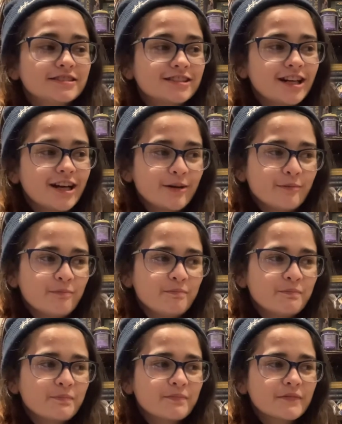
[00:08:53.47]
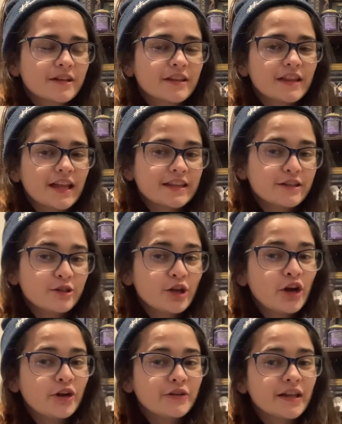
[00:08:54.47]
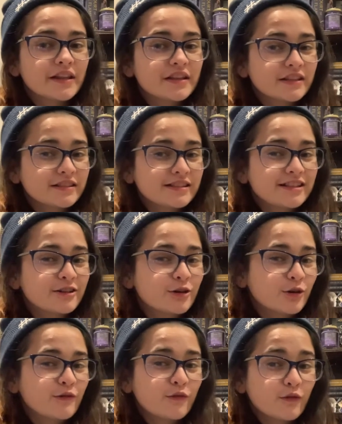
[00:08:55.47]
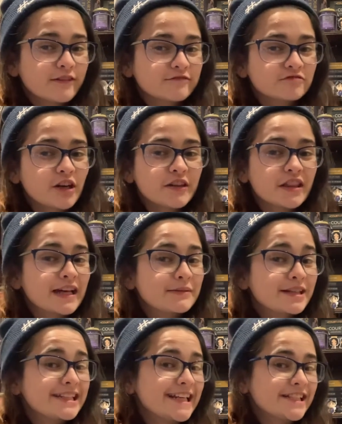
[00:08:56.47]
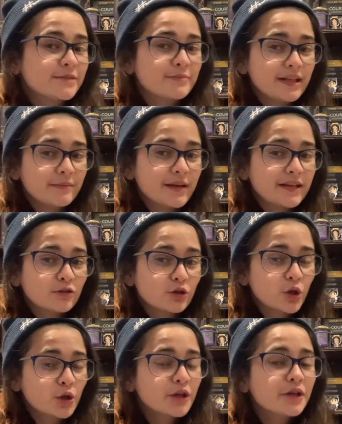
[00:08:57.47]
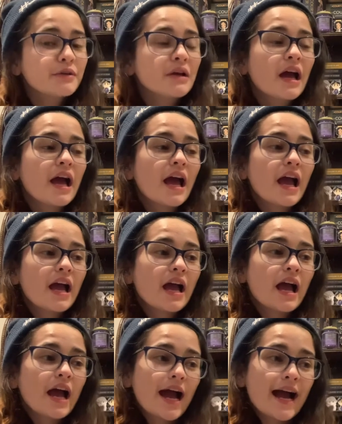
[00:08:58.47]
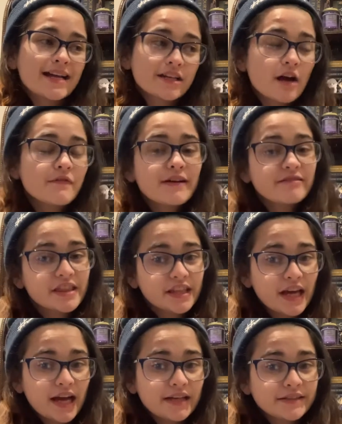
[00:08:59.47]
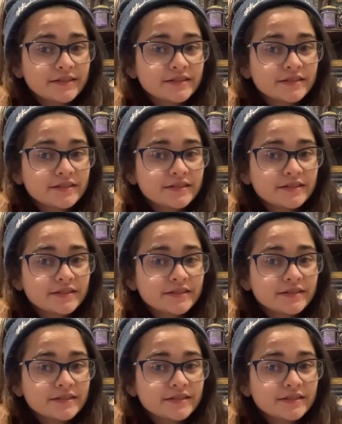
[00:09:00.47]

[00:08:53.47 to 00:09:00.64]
because, as you know, there's a Court of Thorns and Roses adaptation being made on Hulu, and I'm very scared